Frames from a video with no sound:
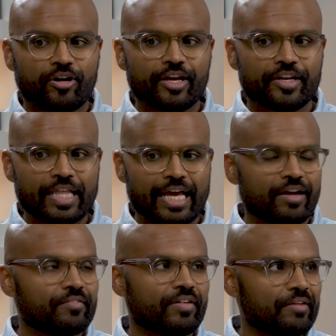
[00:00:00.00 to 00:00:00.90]
Prior to
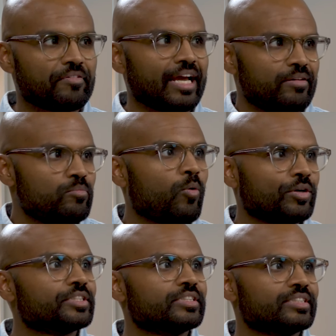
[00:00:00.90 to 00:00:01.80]
that, I've had
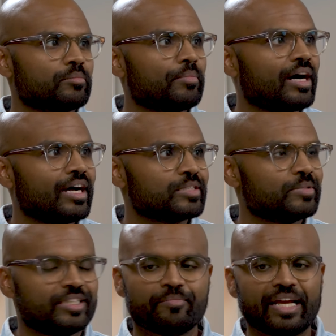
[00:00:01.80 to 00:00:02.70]
watches in the past,
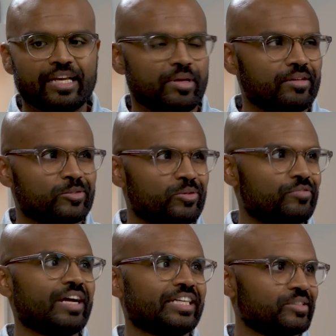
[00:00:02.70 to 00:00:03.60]
but they've mainly been sort
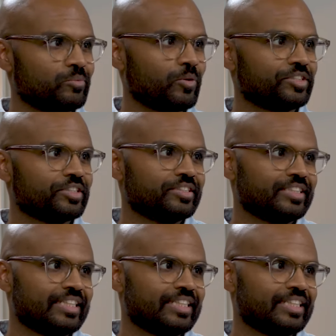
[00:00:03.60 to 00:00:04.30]
of fashion watches.